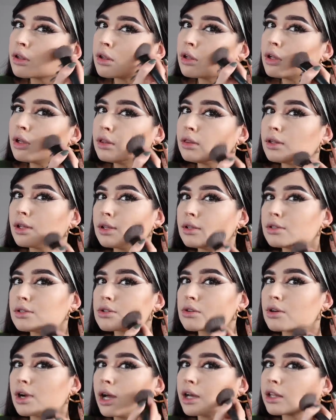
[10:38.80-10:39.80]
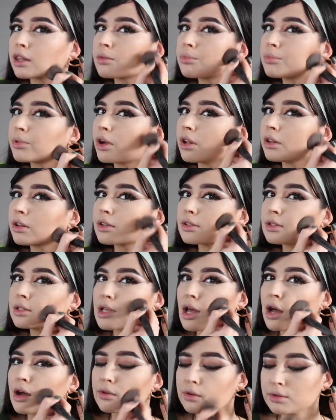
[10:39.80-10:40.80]
and then drag the product
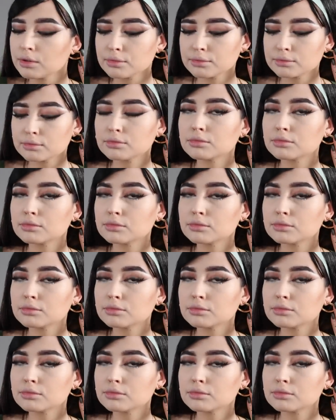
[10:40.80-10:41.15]
down.